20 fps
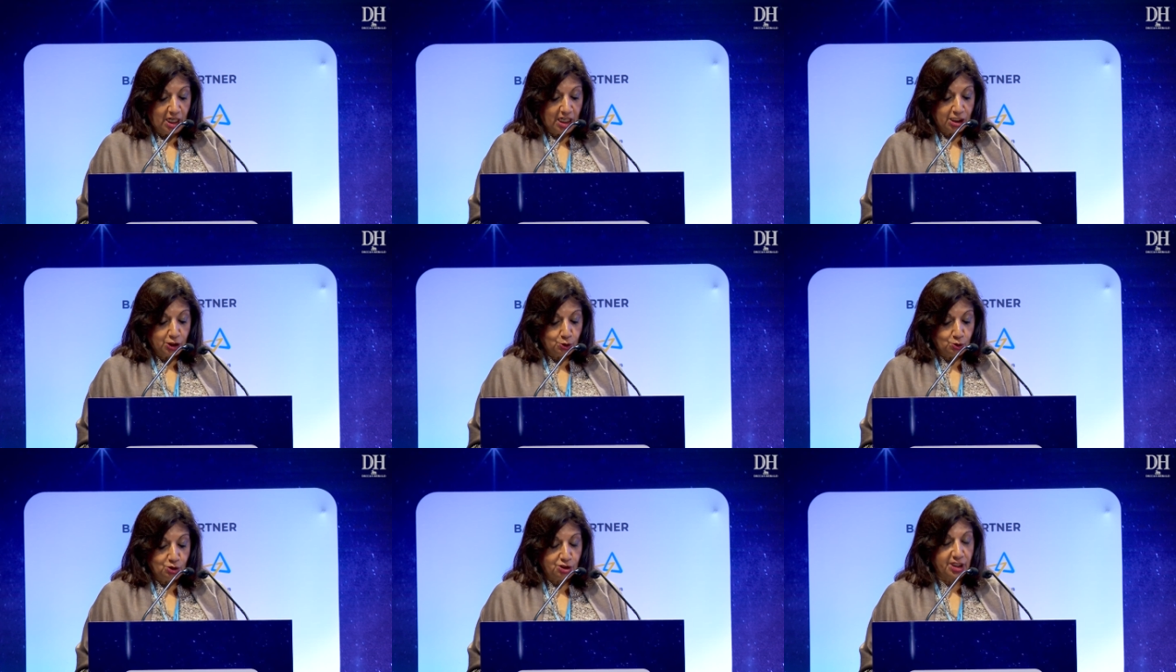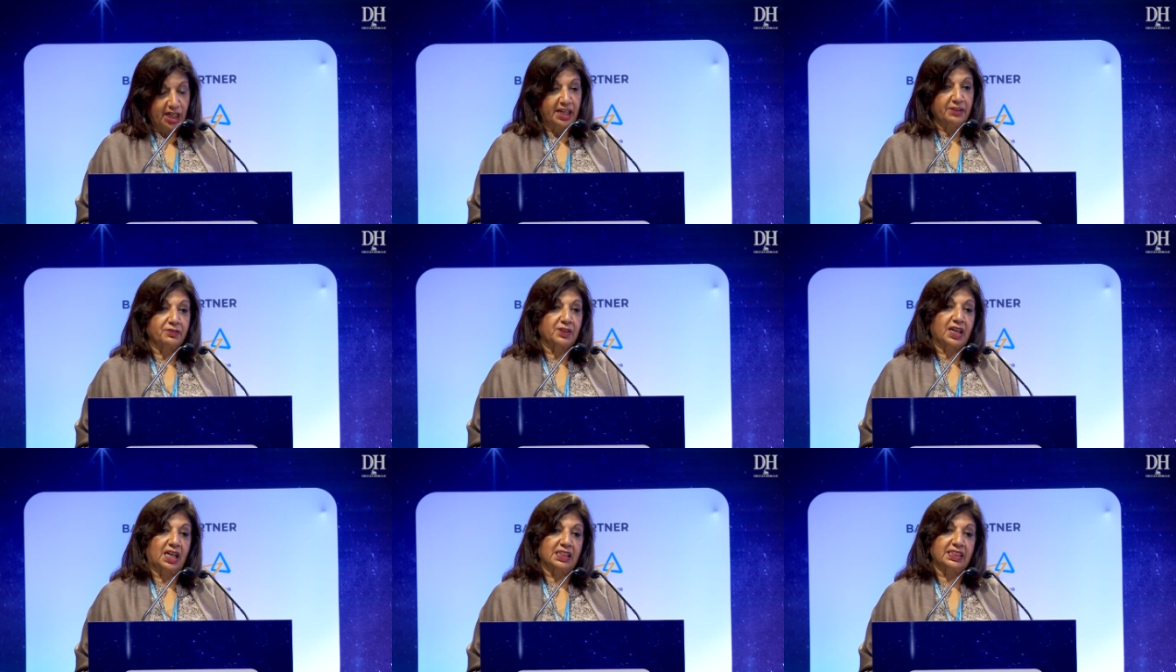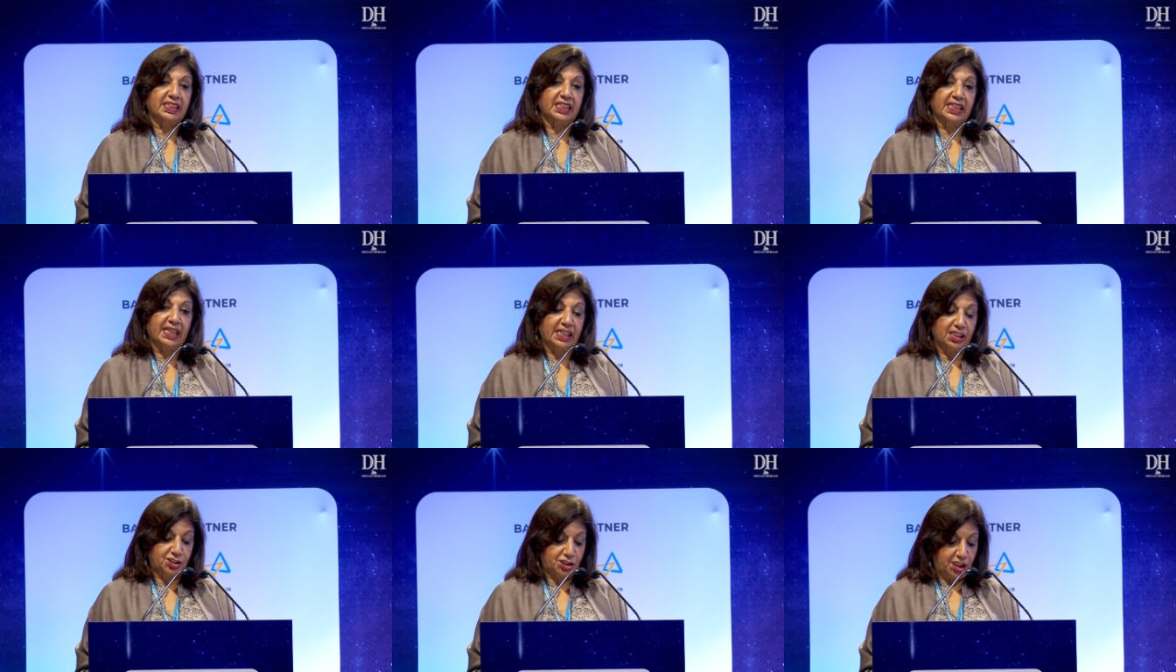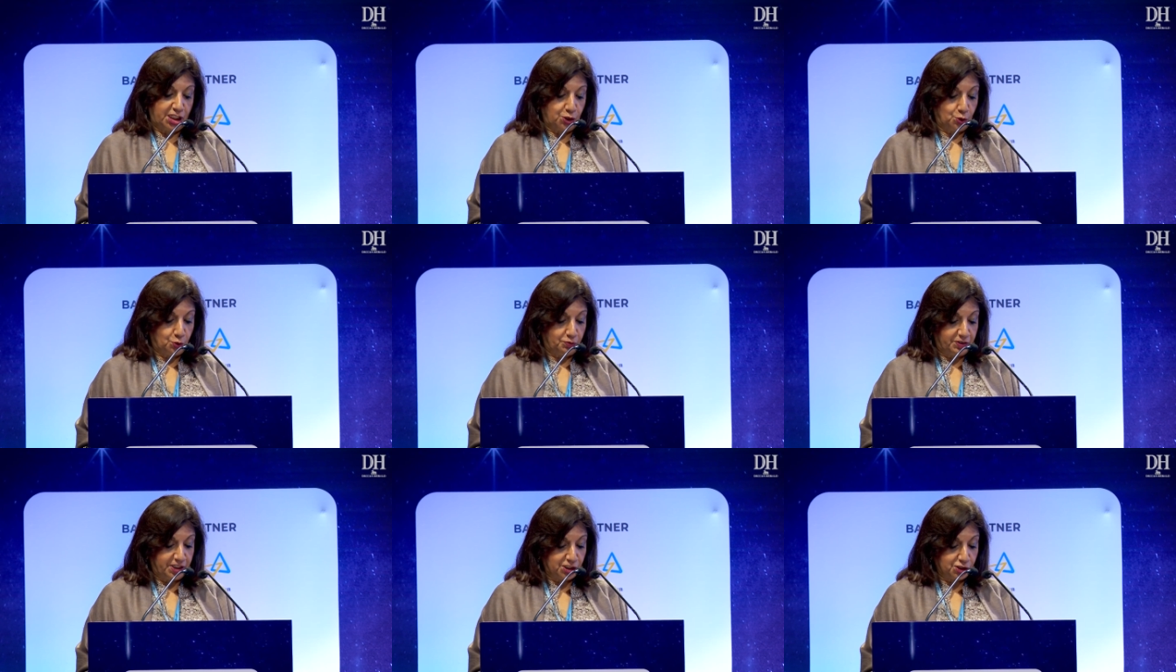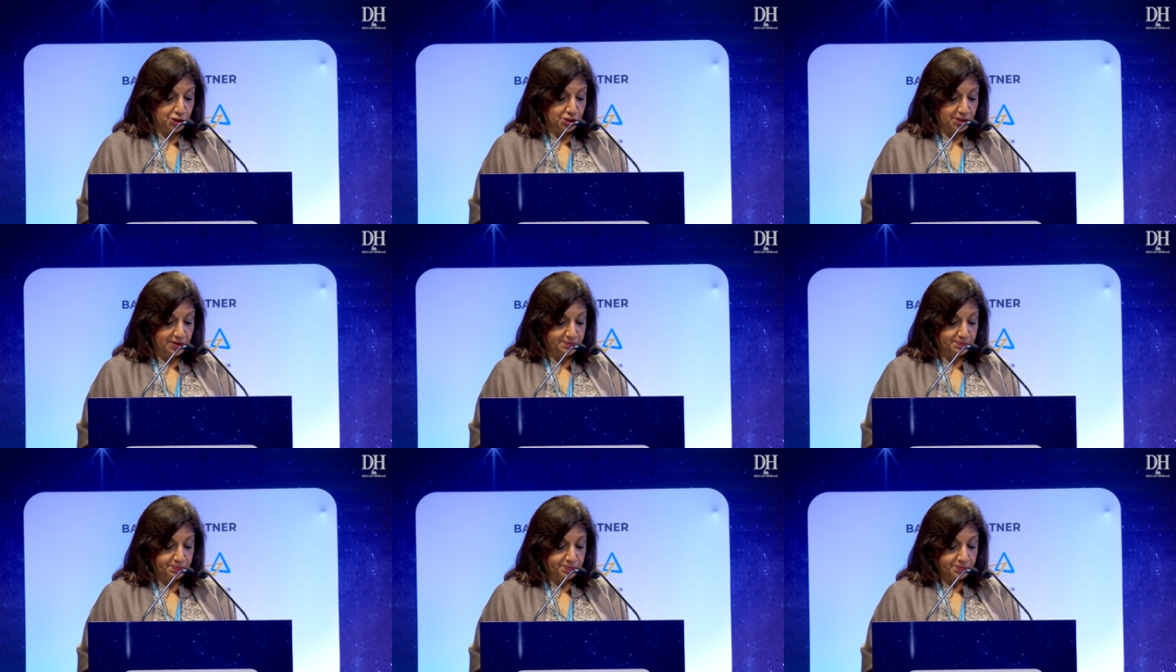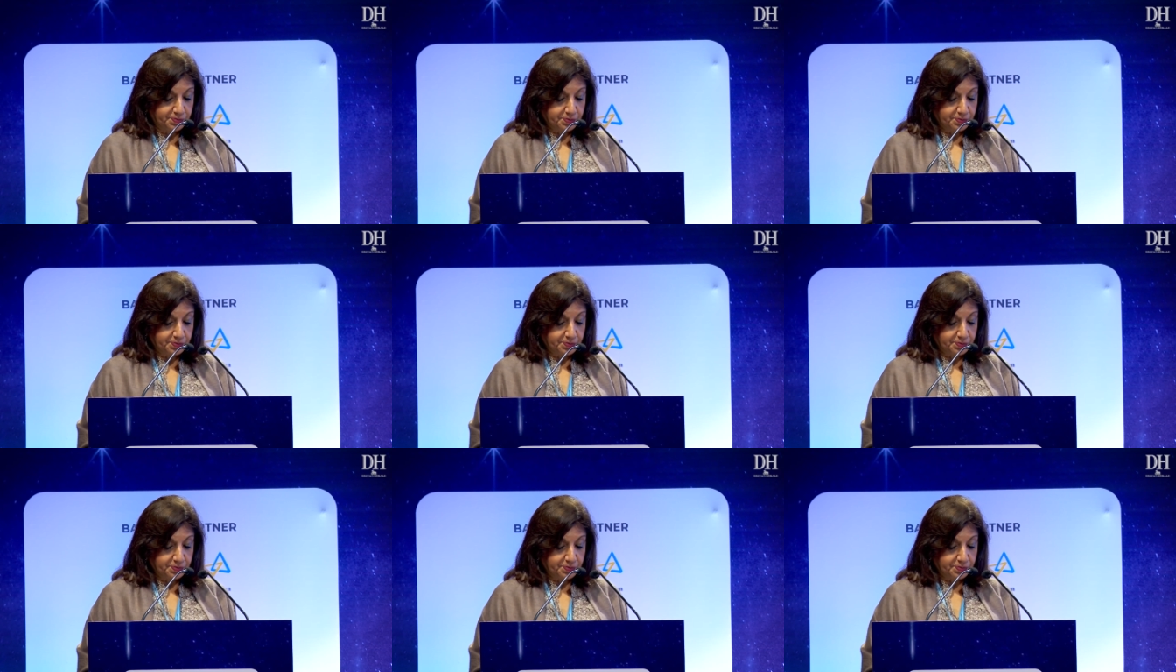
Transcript: to drive cutting-edge innovation.